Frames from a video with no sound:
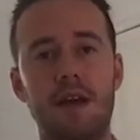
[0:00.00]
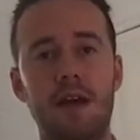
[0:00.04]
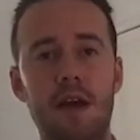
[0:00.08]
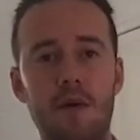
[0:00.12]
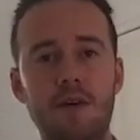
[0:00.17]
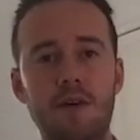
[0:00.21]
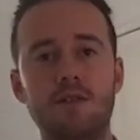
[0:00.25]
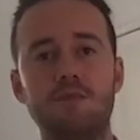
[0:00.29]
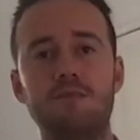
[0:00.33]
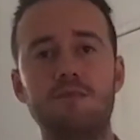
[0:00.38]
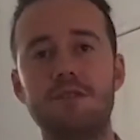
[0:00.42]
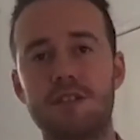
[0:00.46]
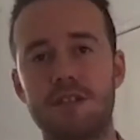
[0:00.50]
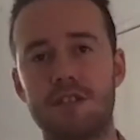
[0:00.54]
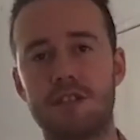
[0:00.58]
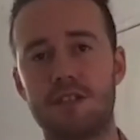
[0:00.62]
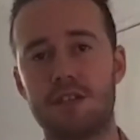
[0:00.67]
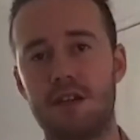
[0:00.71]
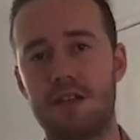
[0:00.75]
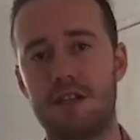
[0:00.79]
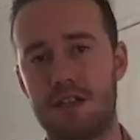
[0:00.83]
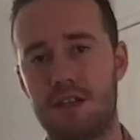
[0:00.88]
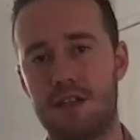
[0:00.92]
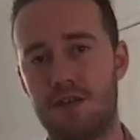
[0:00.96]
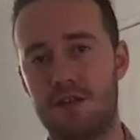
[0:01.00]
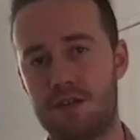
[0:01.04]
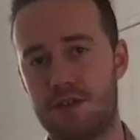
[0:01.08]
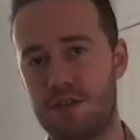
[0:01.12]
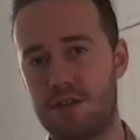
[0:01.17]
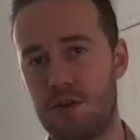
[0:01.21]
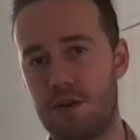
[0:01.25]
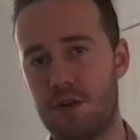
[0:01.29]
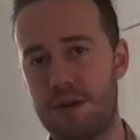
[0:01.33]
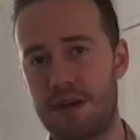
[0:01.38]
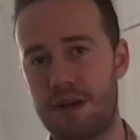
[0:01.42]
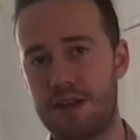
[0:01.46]
which brings us nicely onto the
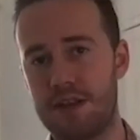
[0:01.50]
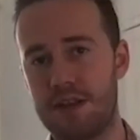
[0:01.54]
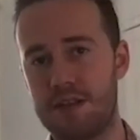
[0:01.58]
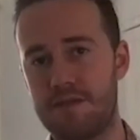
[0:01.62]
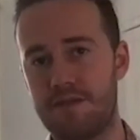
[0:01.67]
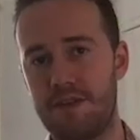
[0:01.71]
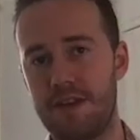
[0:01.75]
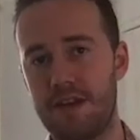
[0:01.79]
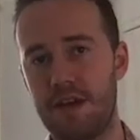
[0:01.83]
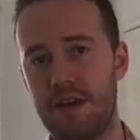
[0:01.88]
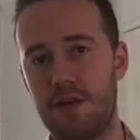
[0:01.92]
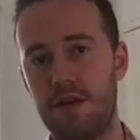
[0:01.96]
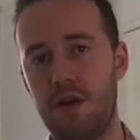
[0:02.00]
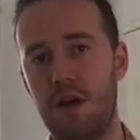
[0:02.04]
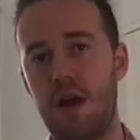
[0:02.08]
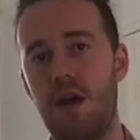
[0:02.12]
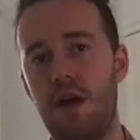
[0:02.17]
topic of this video,